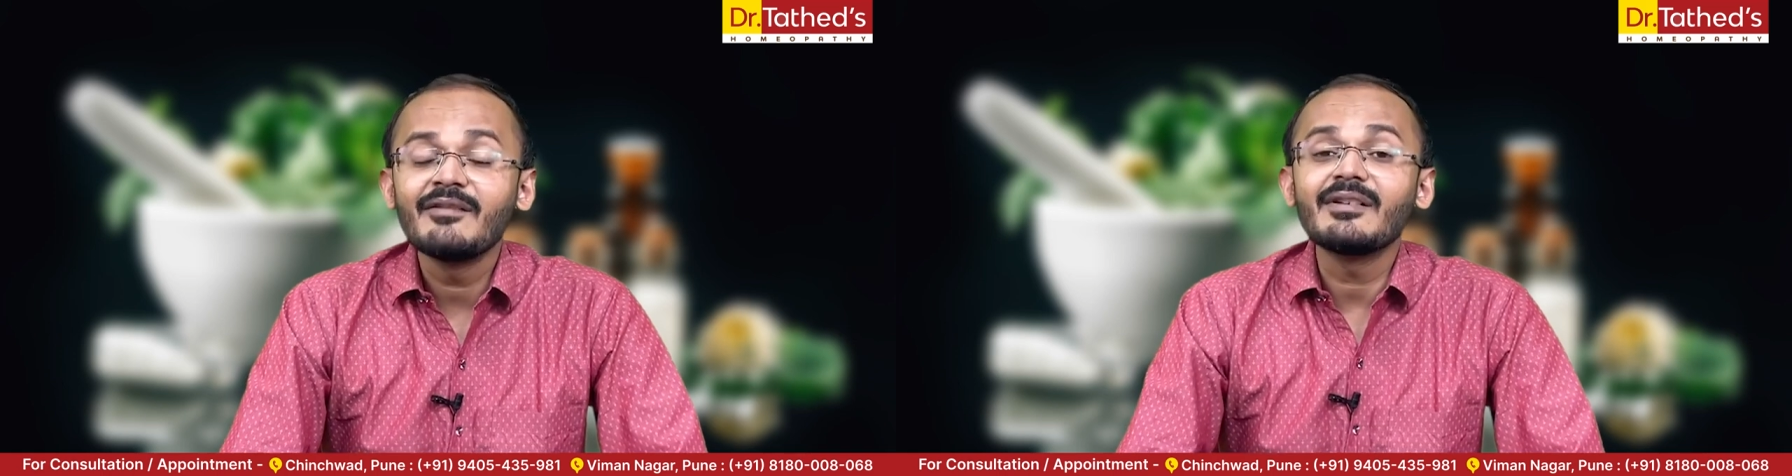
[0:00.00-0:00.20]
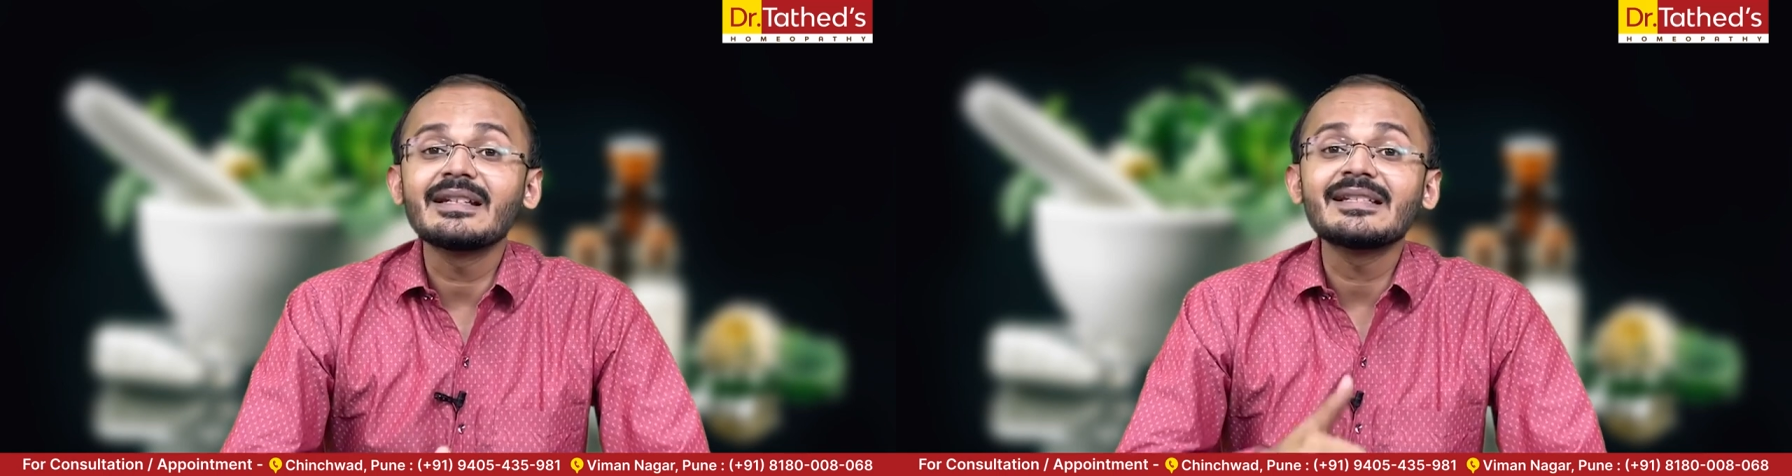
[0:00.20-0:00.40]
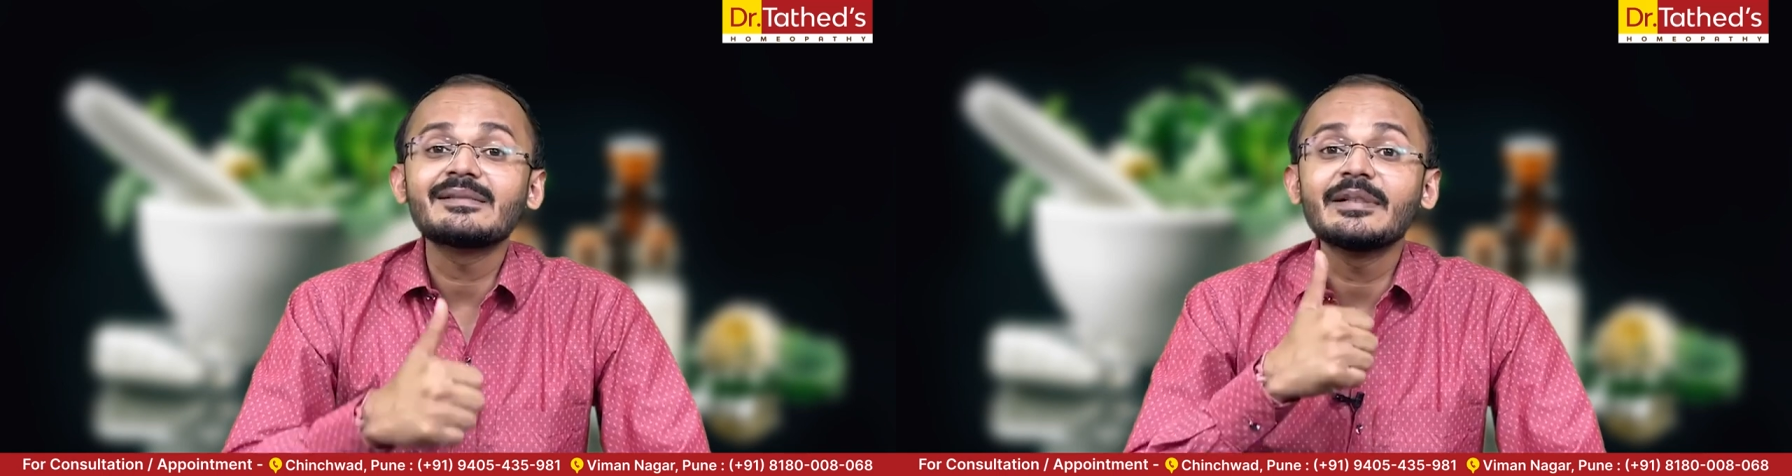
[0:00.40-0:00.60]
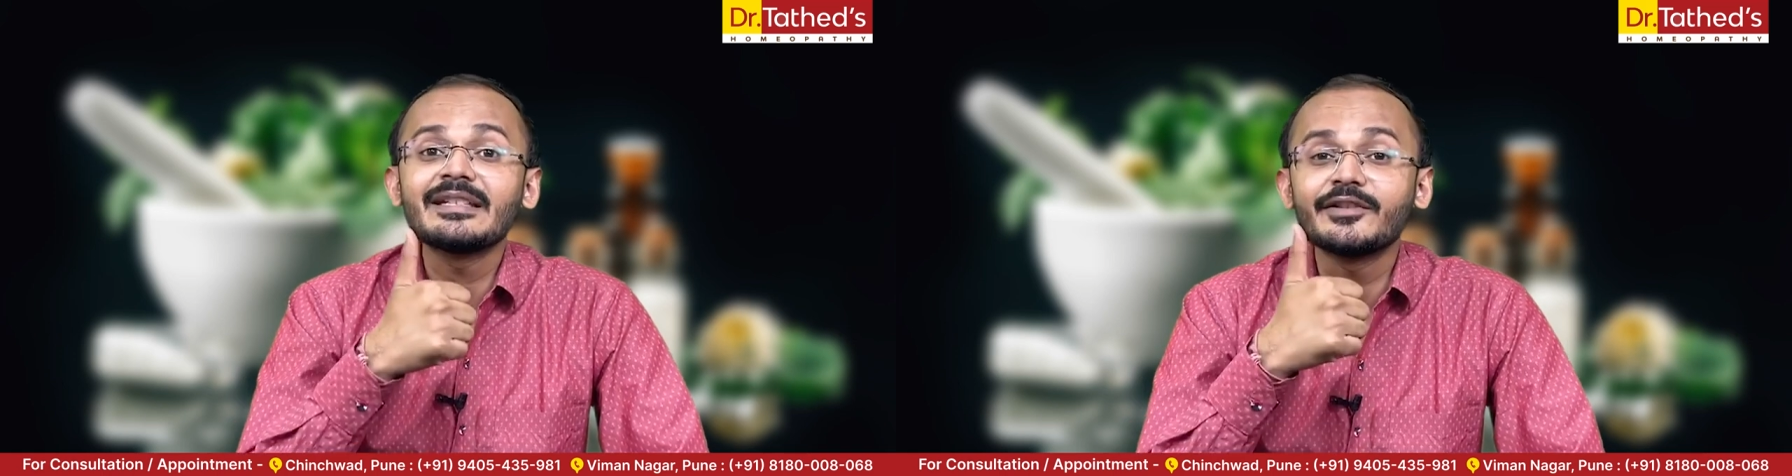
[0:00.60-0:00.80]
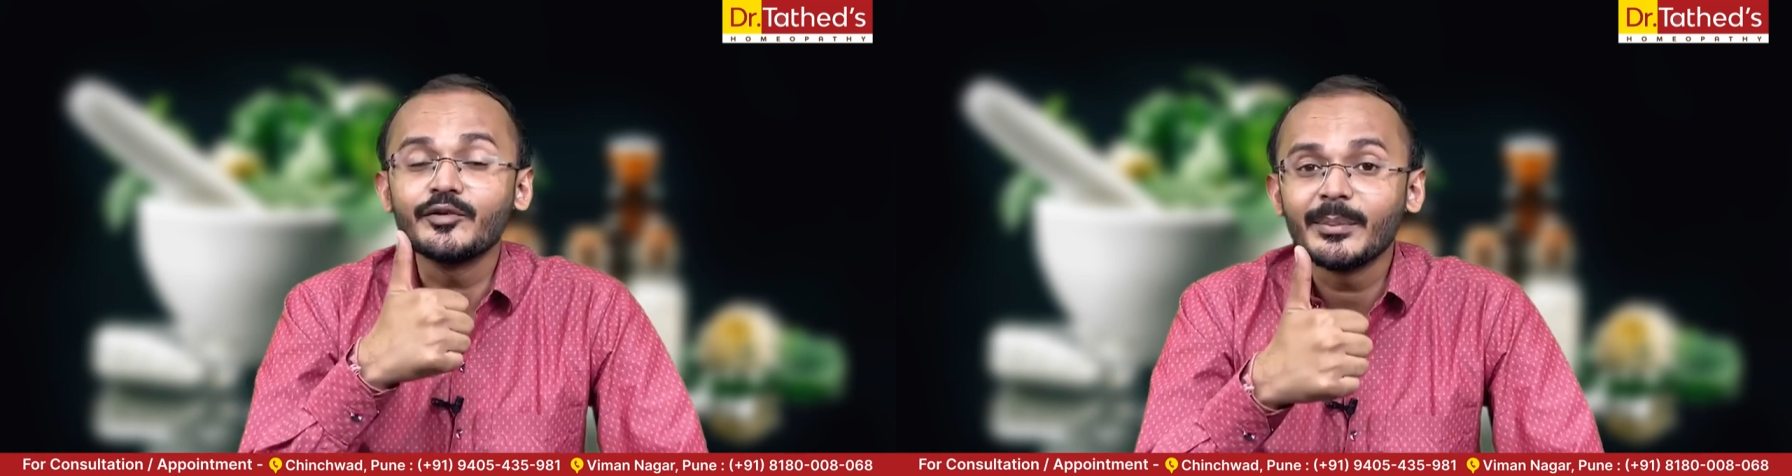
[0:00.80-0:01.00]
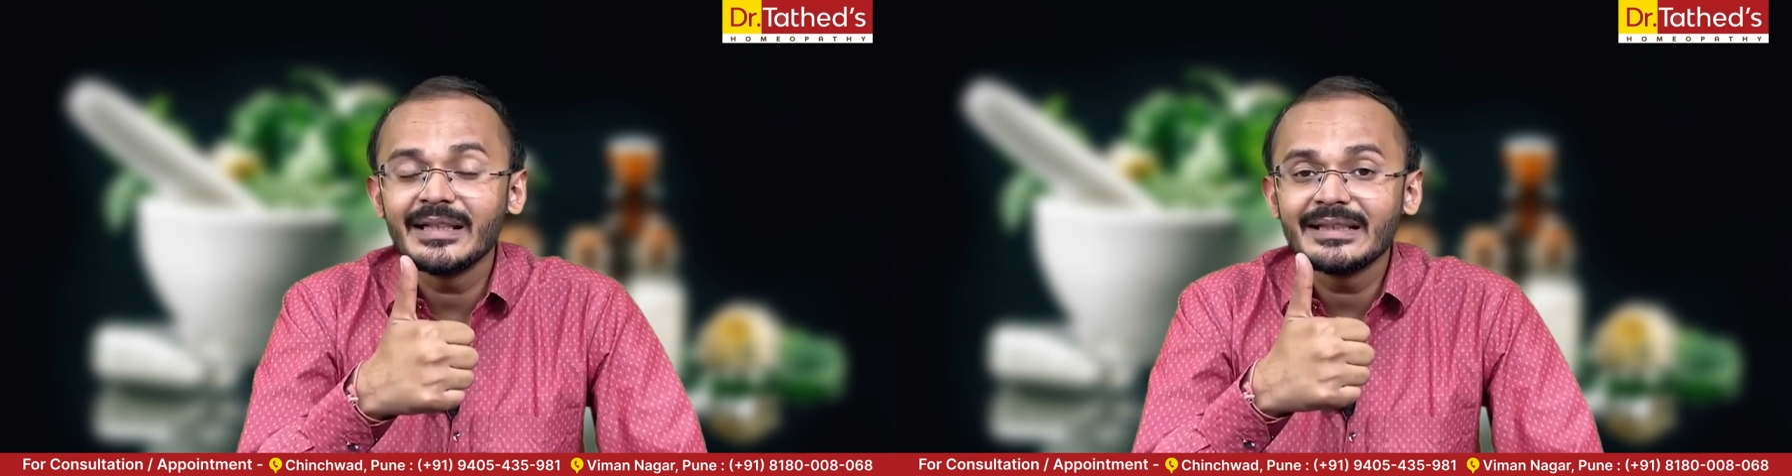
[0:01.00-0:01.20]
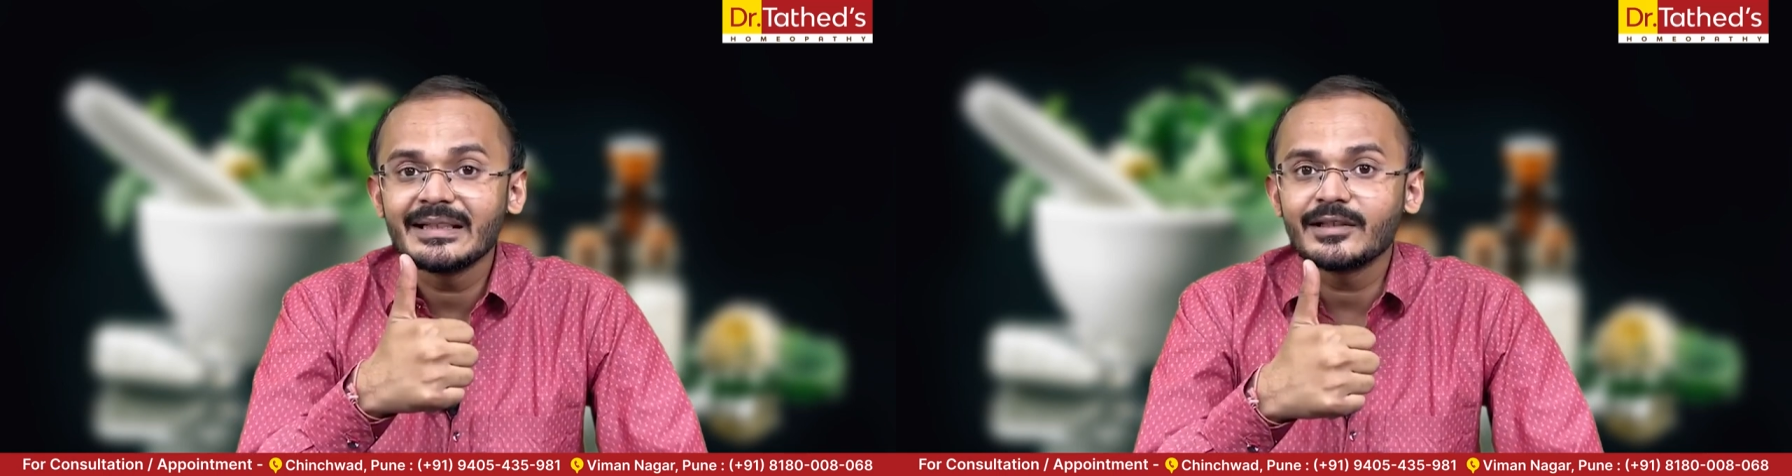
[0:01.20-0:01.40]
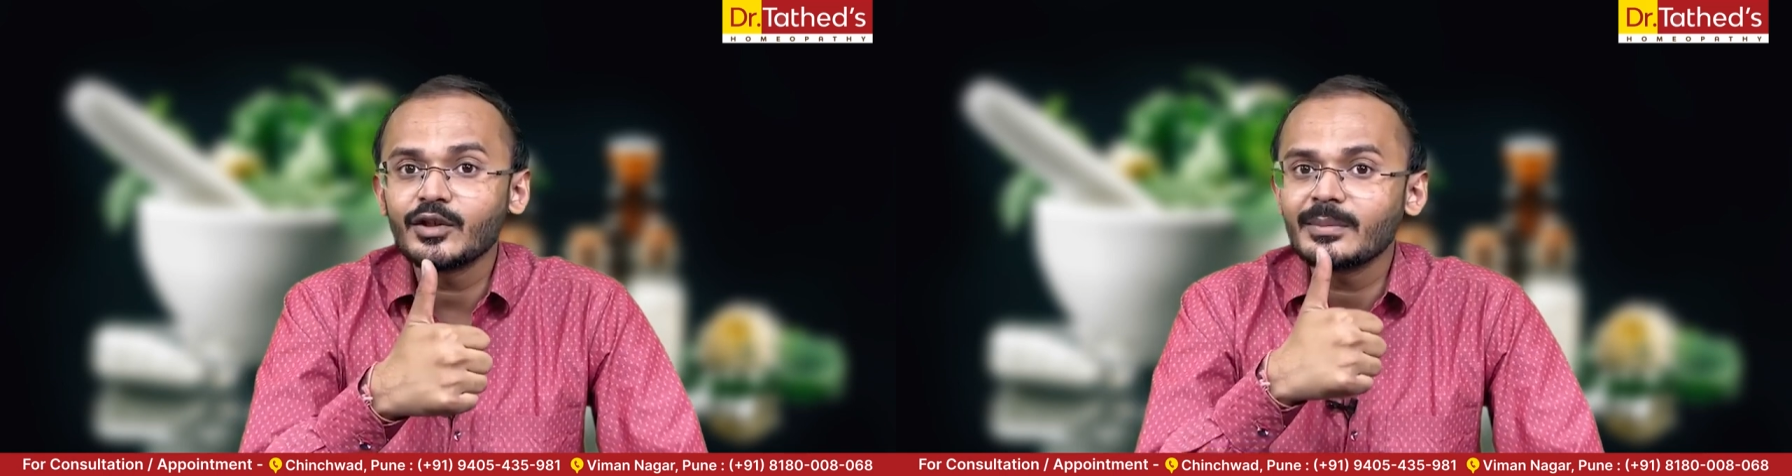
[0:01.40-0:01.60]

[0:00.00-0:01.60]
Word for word: when he's being humiliated or